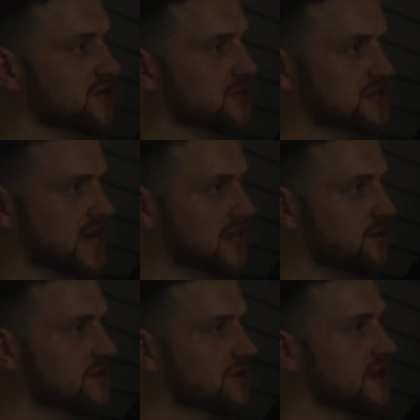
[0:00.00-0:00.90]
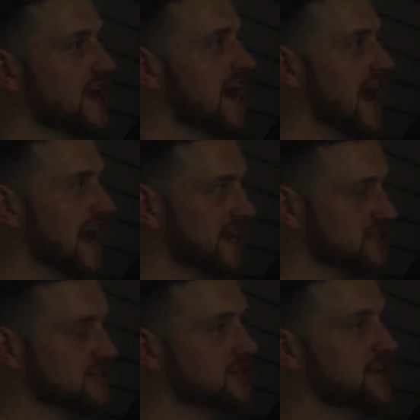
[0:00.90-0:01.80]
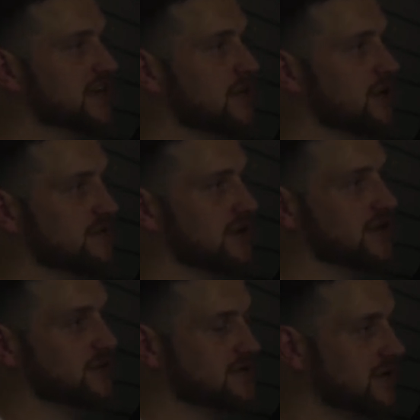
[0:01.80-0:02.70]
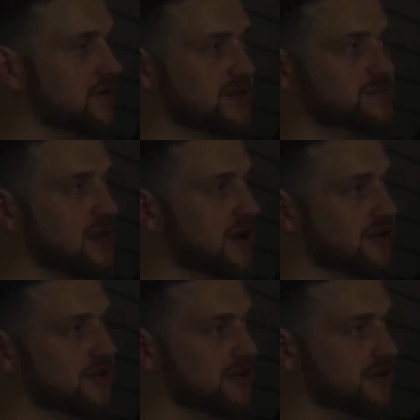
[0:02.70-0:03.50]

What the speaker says: Was there anyone externally motivating you? Was there anyone inspiring you at the